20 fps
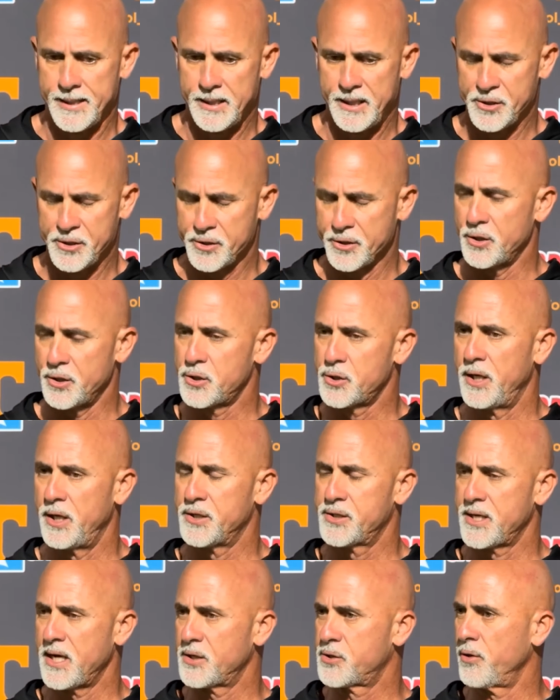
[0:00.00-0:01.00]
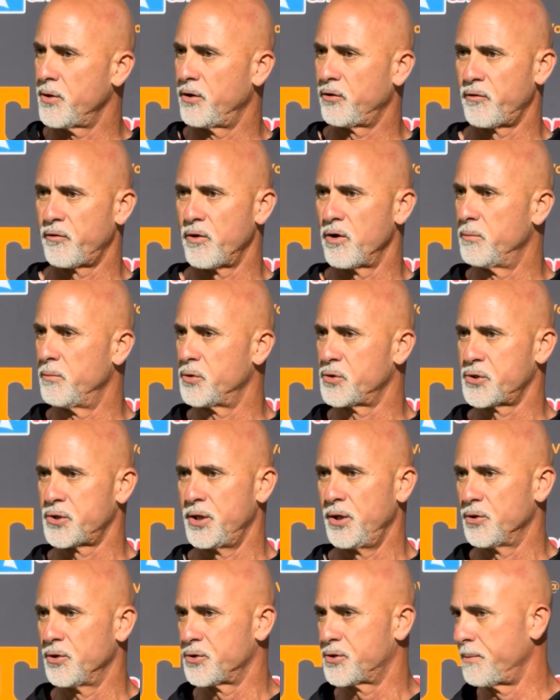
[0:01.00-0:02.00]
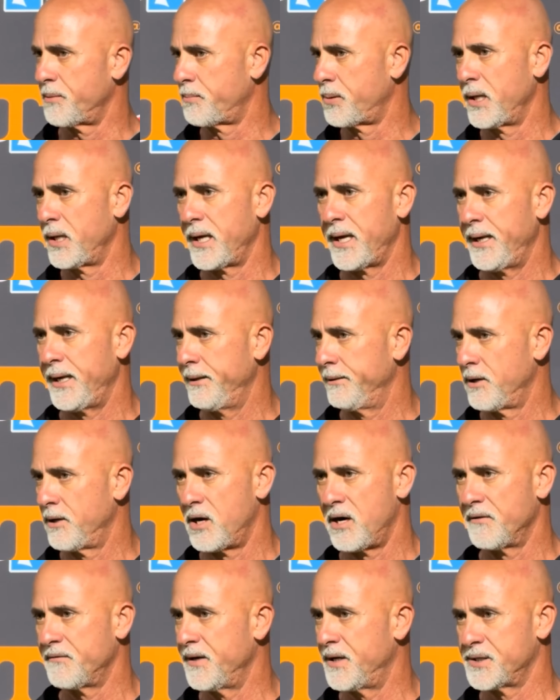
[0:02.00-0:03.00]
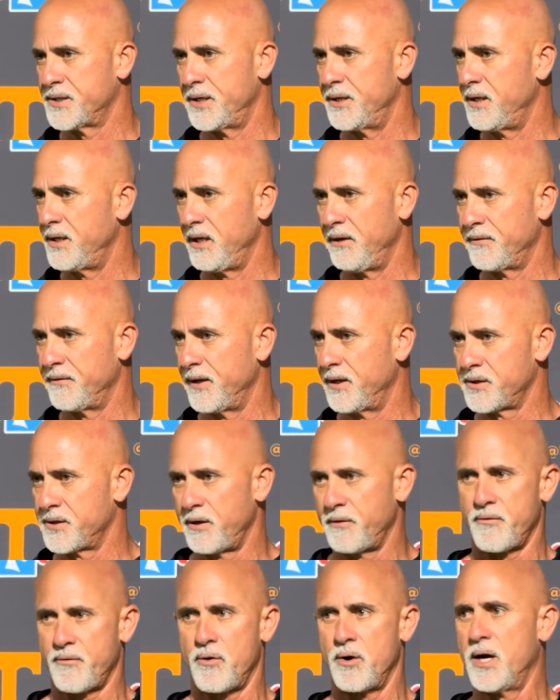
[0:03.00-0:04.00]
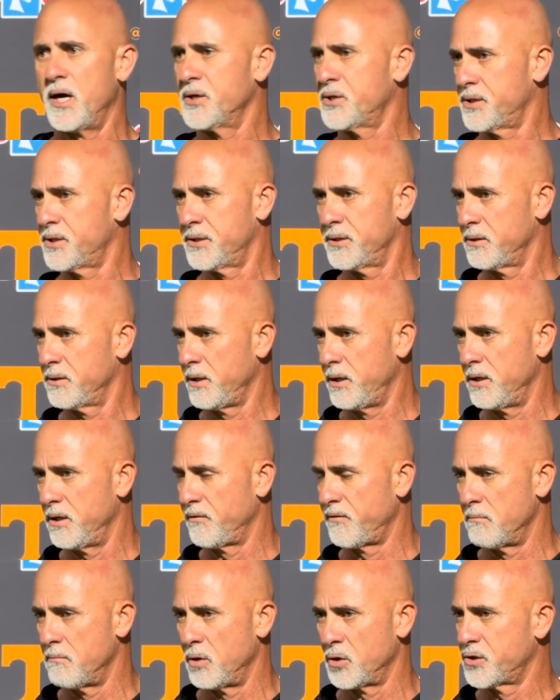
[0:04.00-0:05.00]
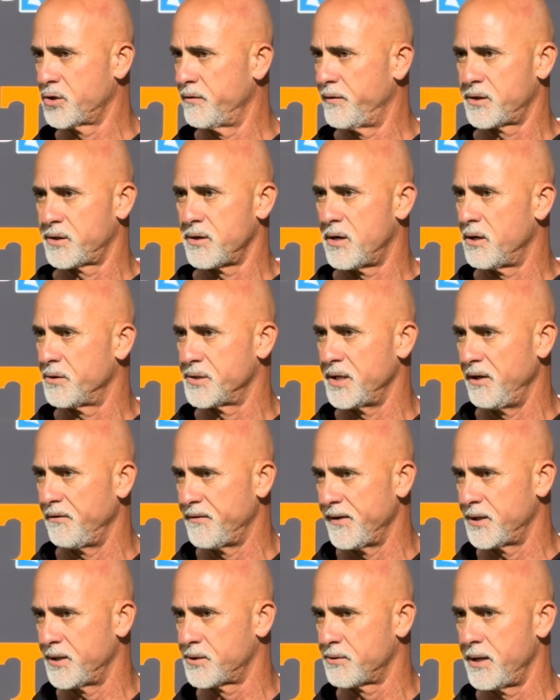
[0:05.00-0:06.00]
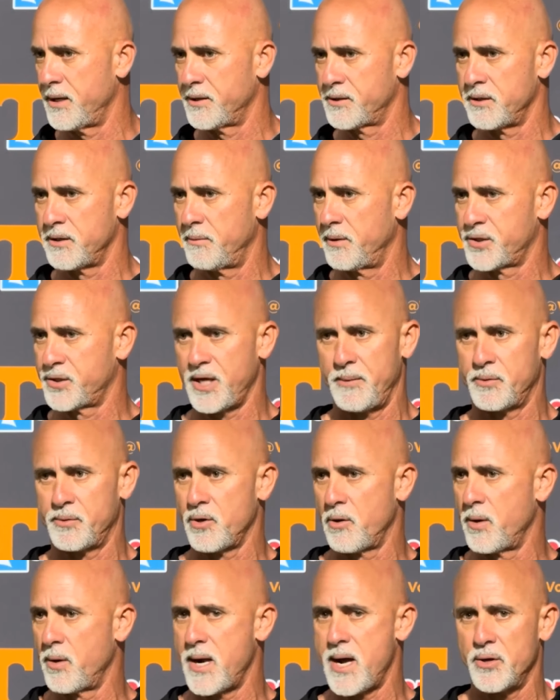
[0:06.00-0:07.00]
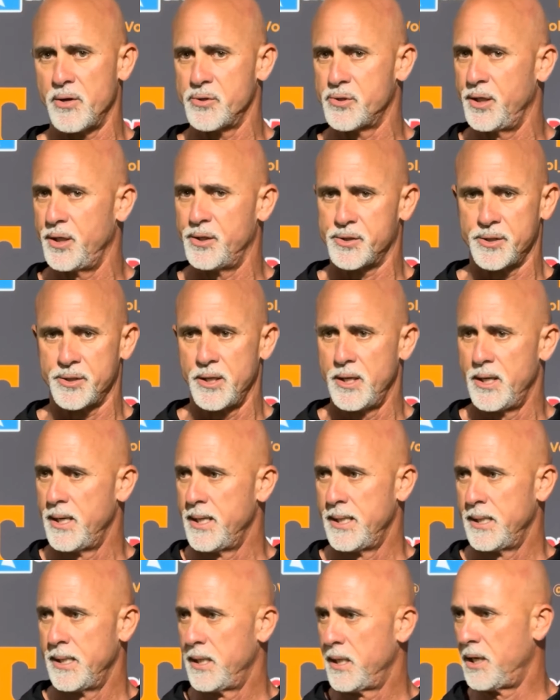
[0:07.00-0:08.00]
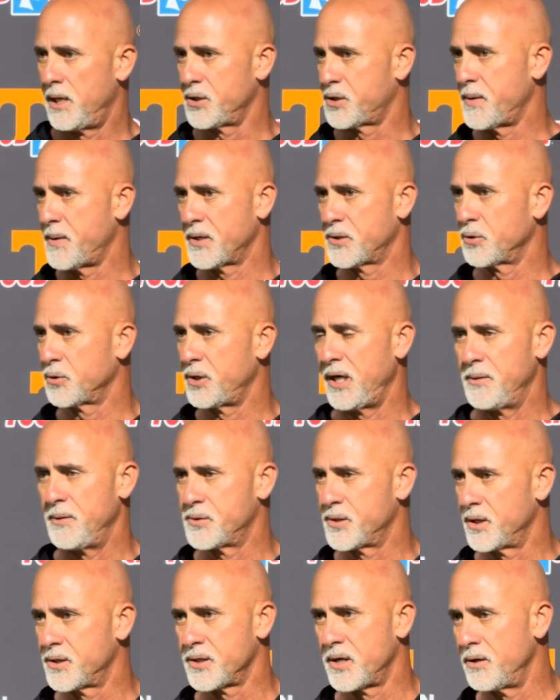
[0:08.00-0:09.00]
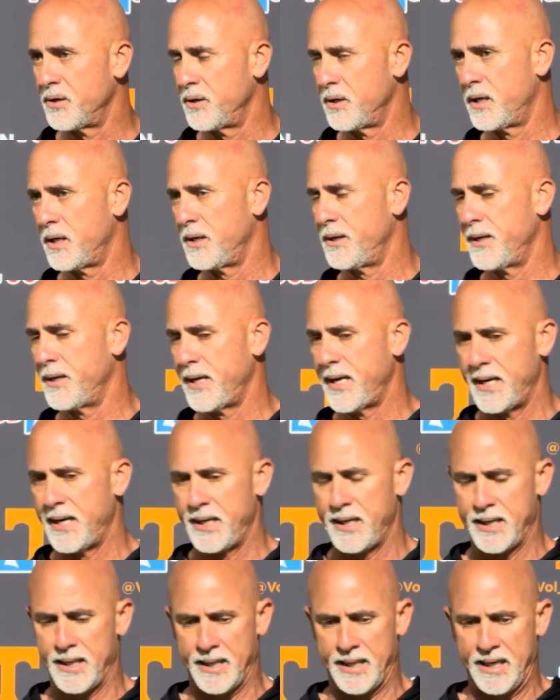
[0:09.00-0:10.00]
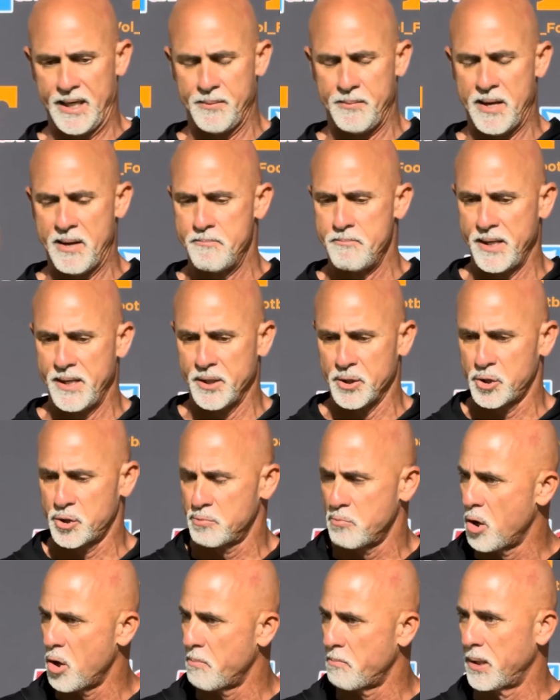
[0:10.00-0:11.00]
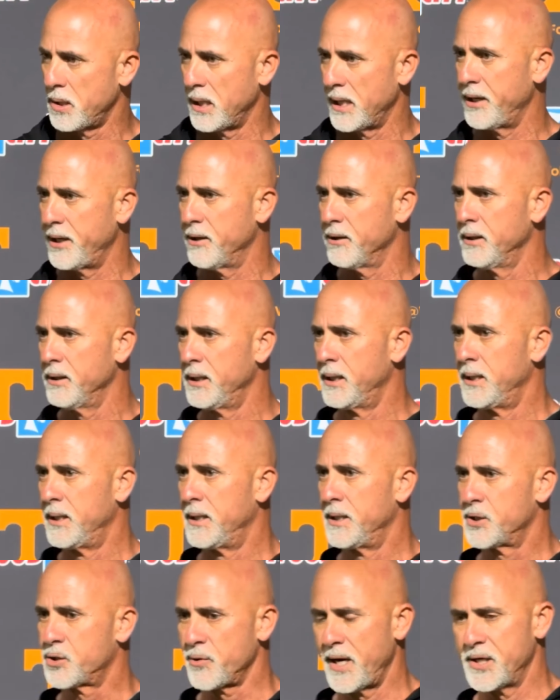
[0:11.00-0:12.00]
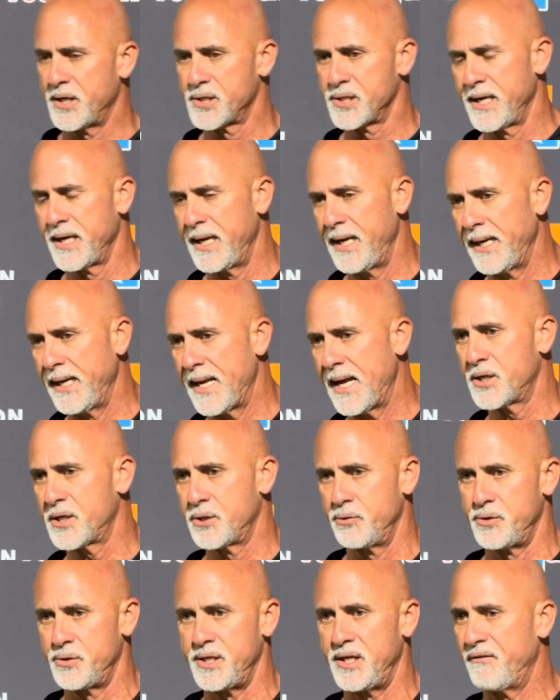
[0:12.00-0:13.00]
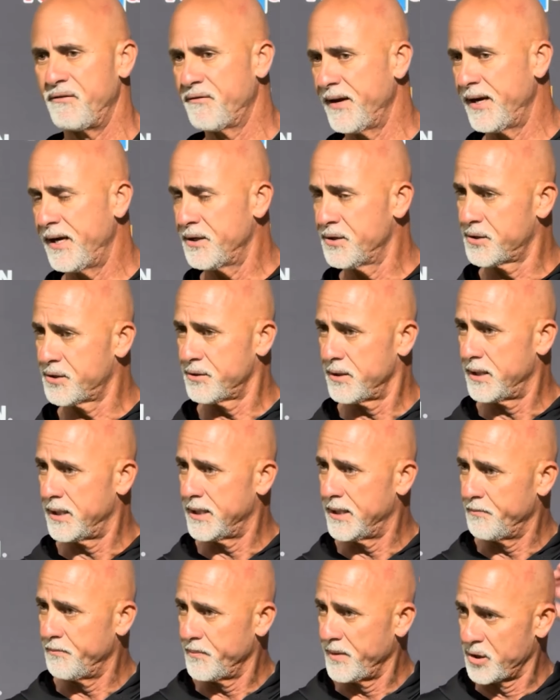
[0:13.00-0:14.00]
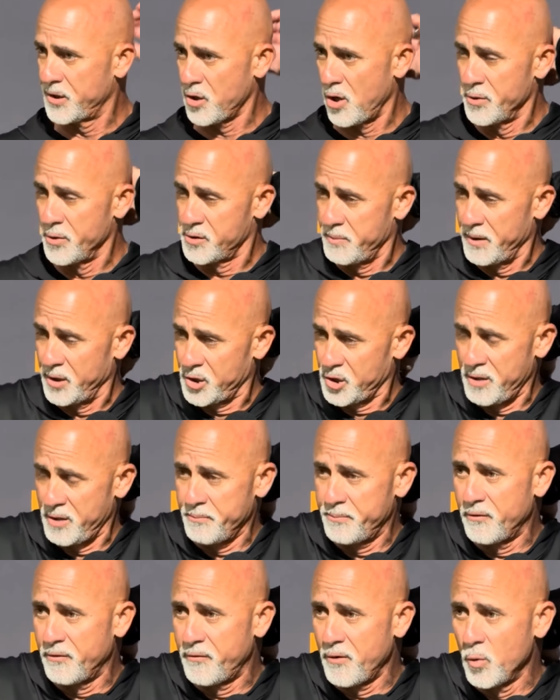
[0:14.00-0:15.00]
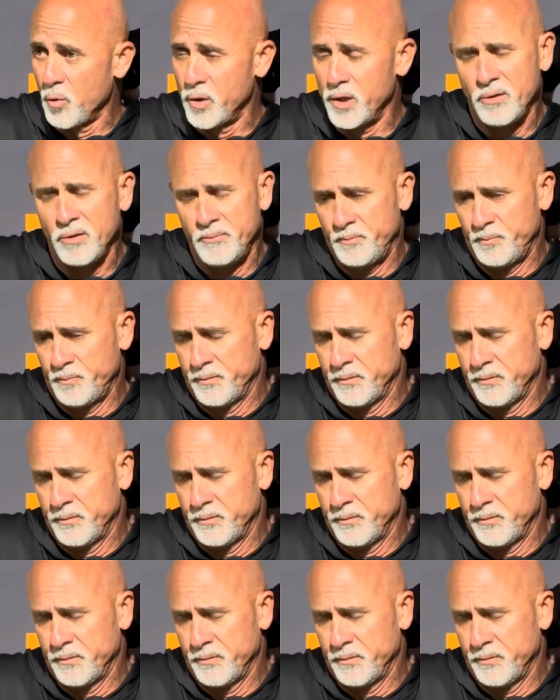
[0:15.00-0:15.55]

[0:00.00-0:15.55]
it's got transferable skills to play offense and defense. And for us, you know, for most of it's all defense, right? Some of the same terminology is on special teams. It's him being a smart player, translating that to defense. It's always been simple for Will.